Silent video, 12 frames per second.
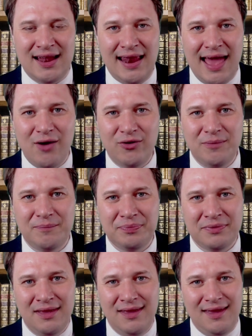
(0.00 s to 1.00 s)
allowed?
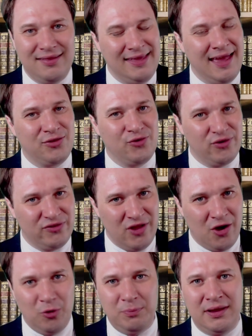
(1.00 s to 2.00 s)
The answer is
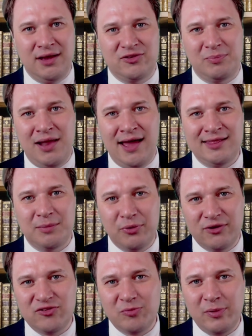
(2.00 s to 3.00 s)
no, because applying the
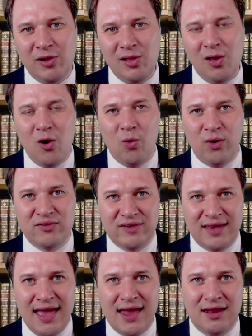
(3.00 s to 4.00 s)
principle, once
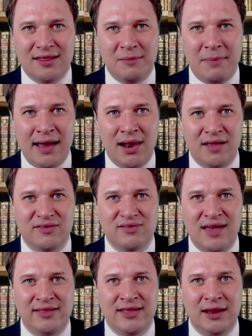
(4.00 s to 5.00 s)
again, the bylaws
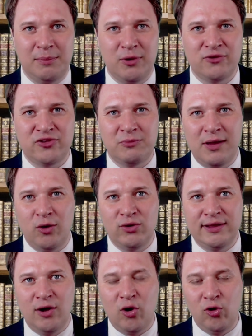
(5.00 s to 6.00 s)
say that a person may
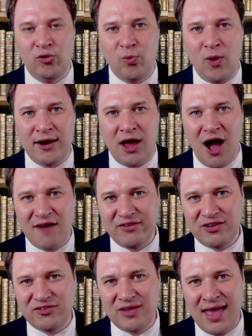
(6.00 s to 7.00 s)
only hold 1
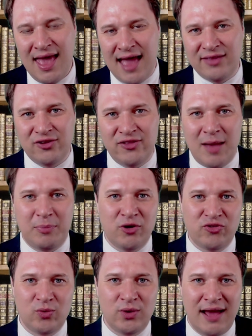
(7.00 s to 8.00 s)
office, and so that
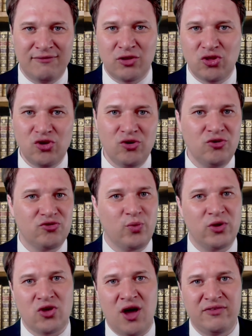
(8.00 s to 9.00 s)
person would have to choose
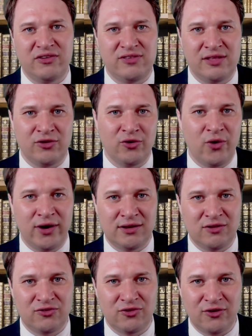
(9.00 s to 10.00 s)
which office that they're going
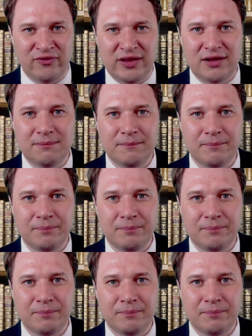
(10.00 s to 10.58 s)
to serve in.